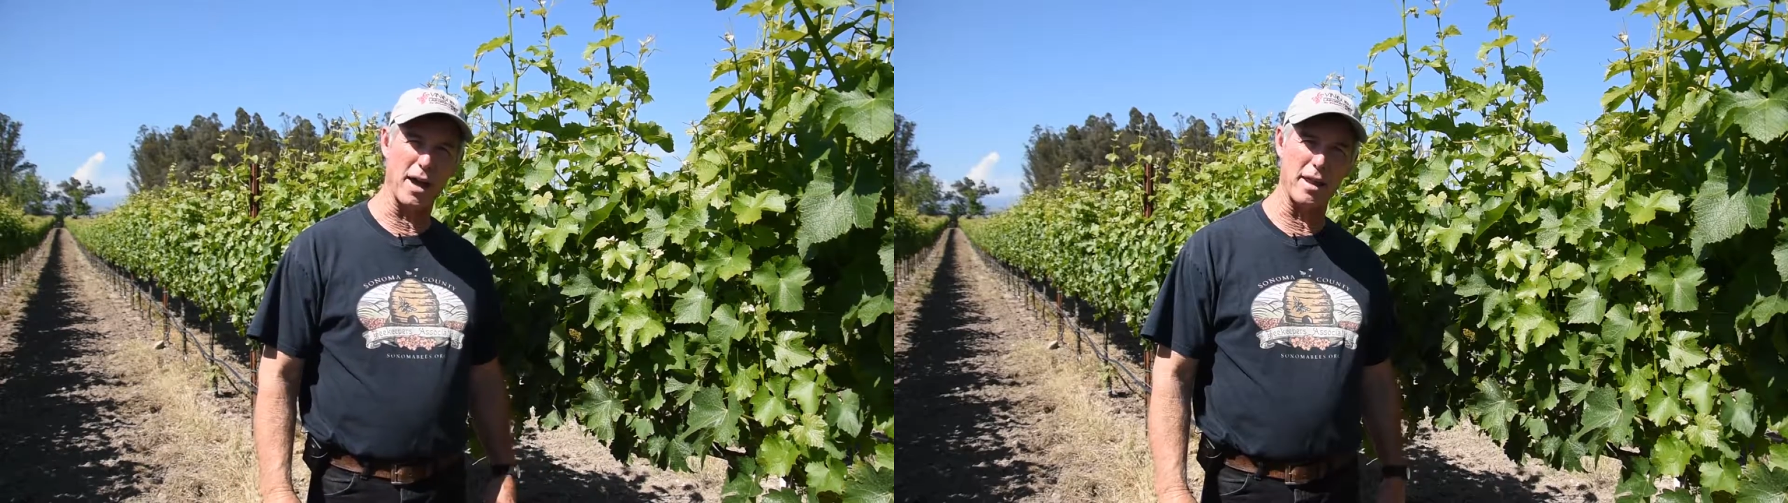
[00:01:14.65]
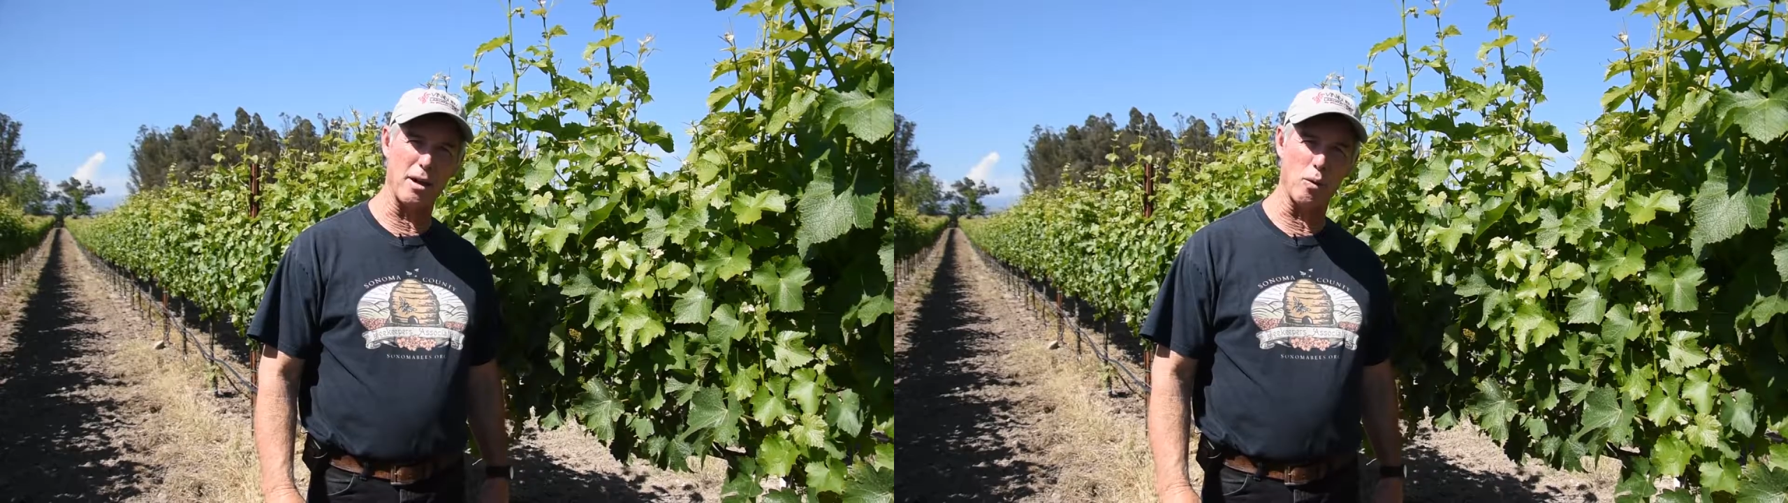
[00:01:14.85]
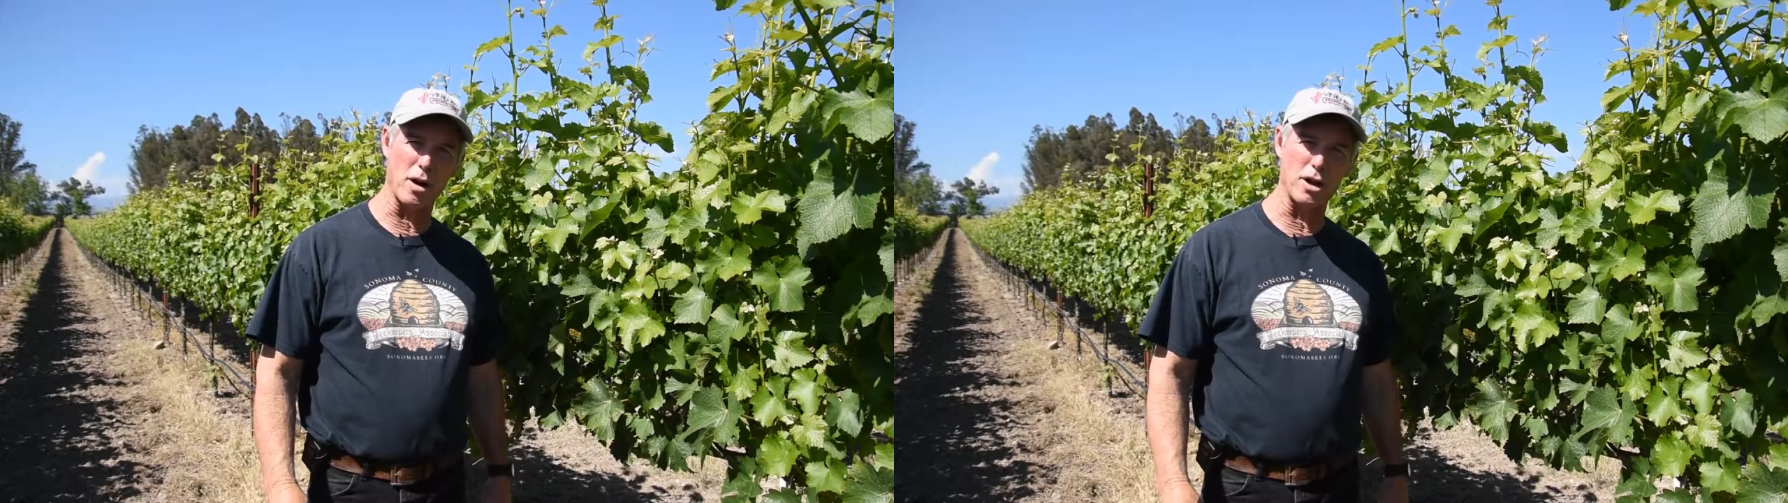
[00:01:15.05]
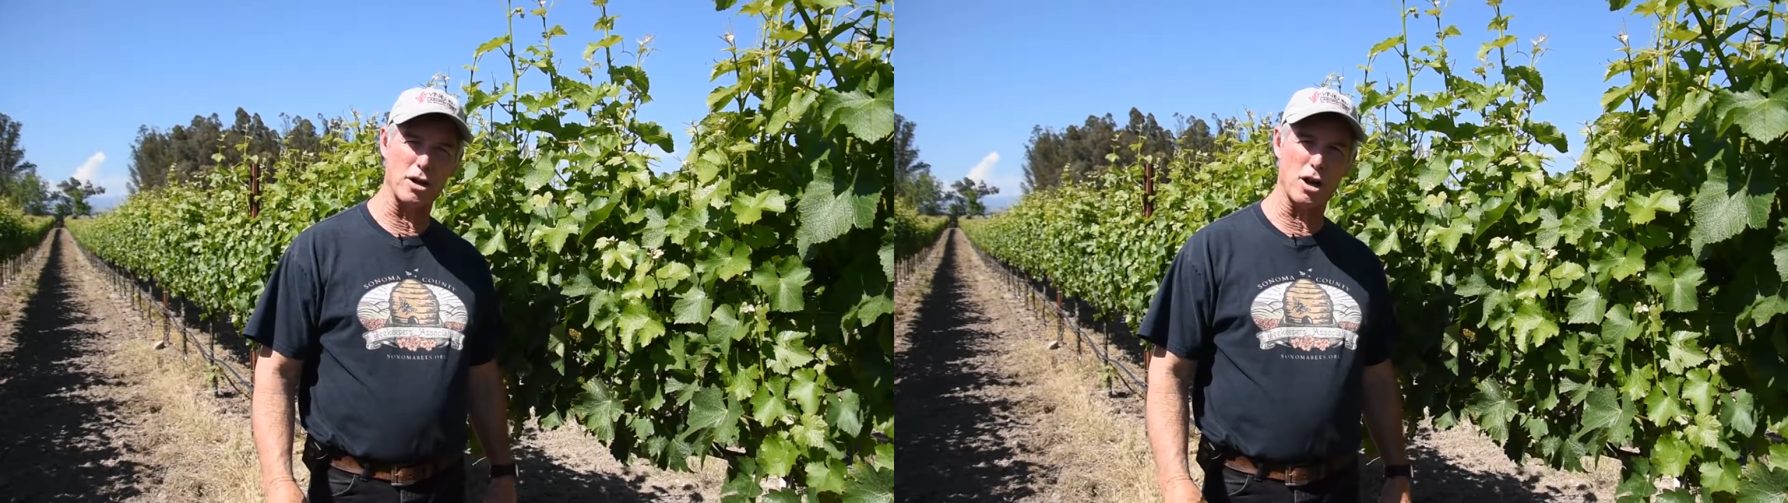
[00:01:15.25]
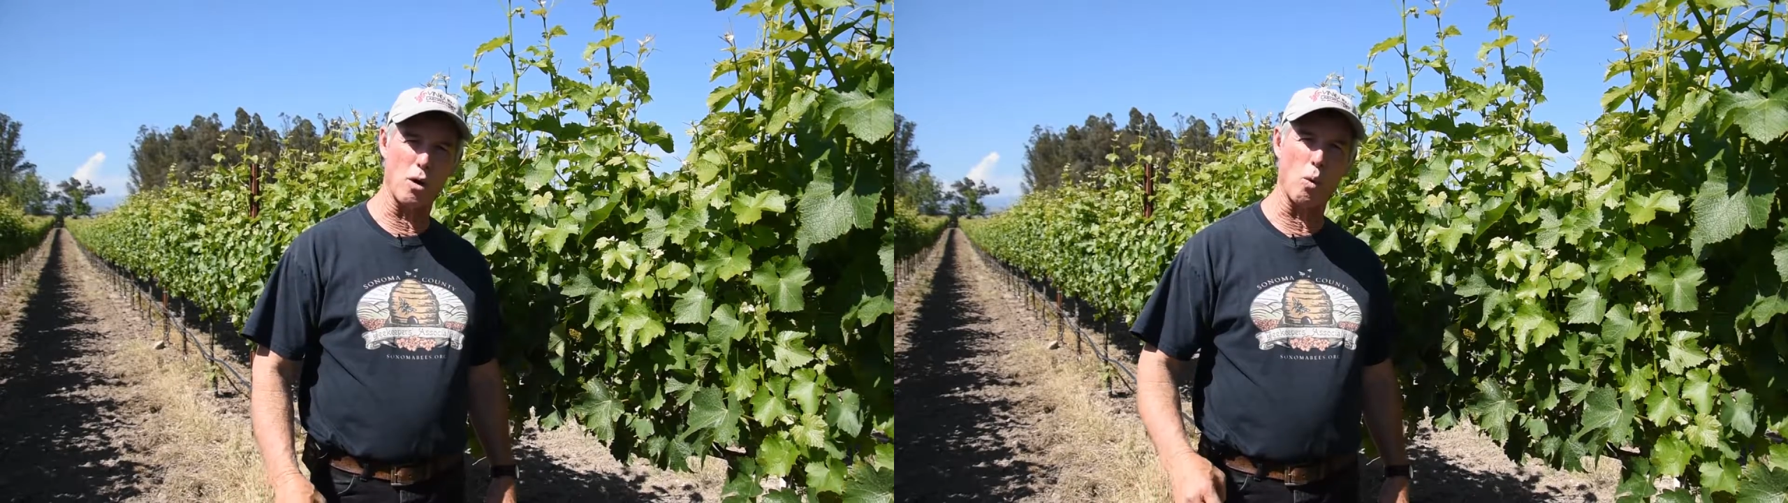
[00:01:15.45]
and they
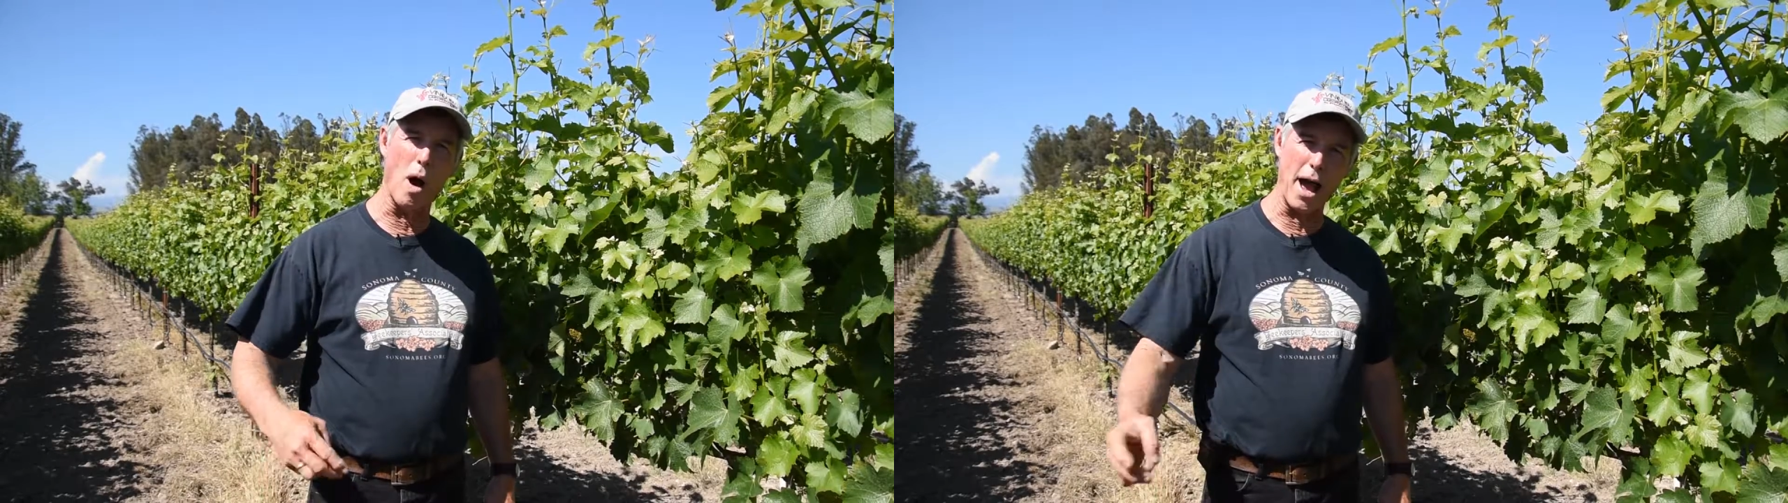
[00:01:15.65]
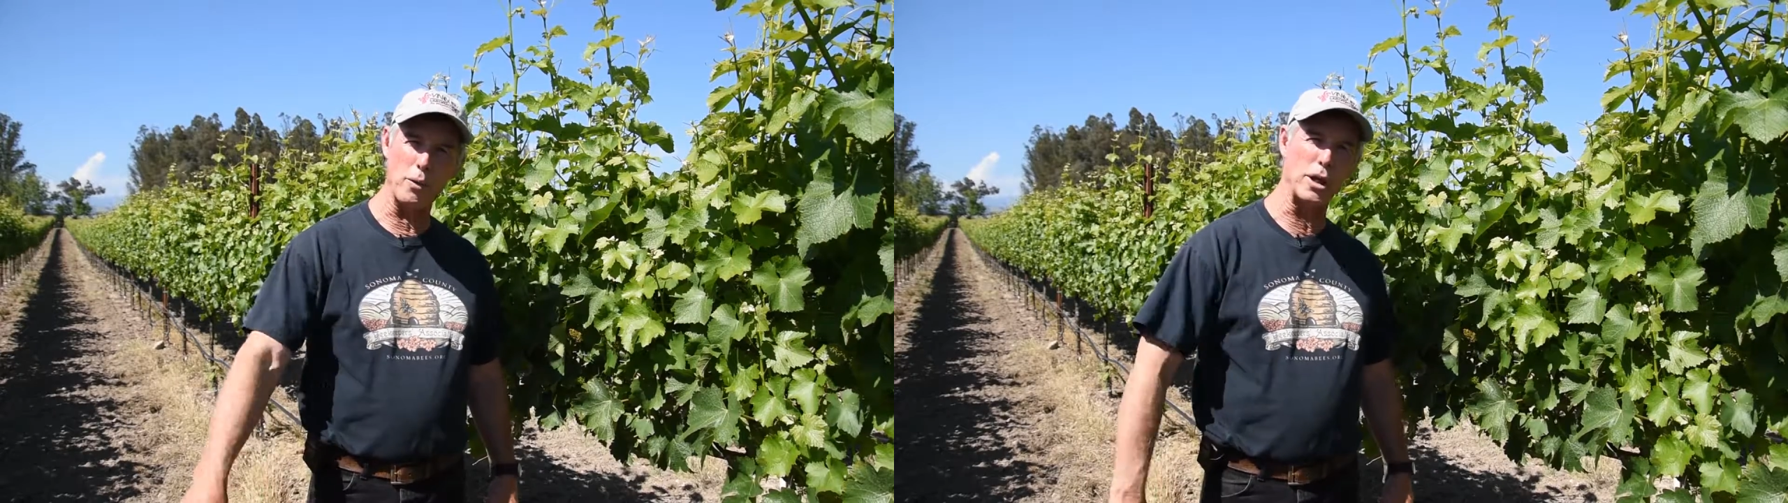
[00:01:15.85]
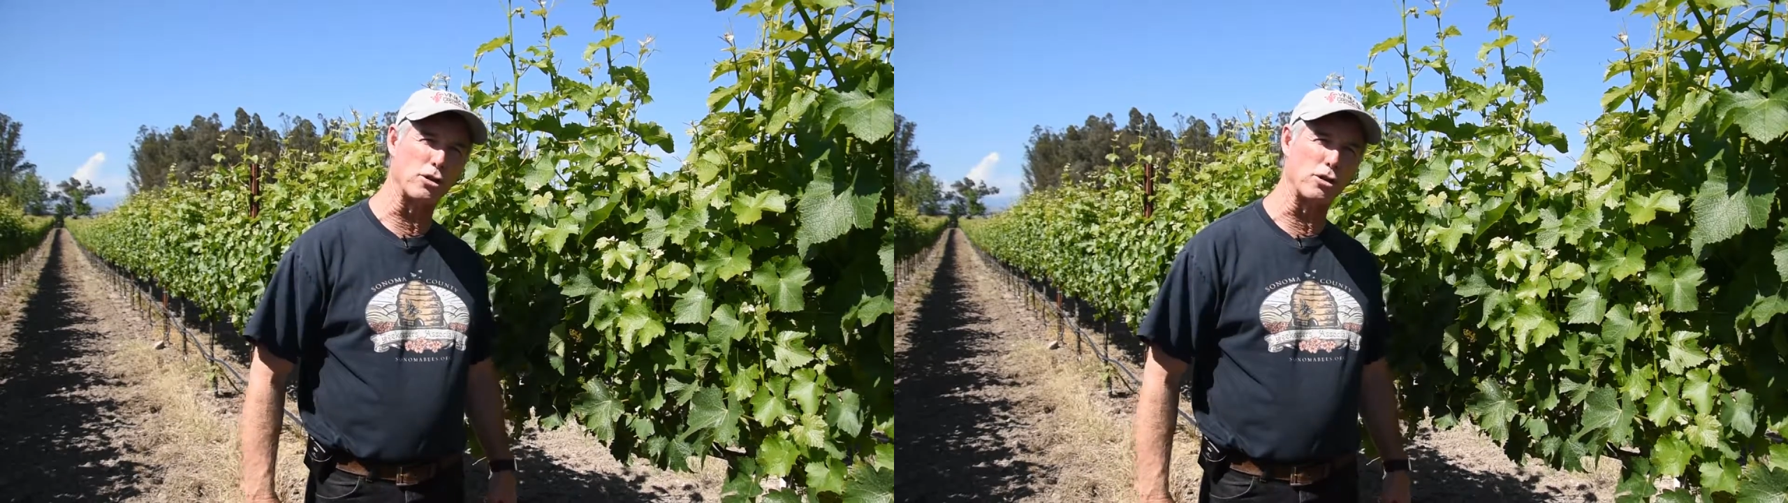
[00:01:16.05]
wanted to know why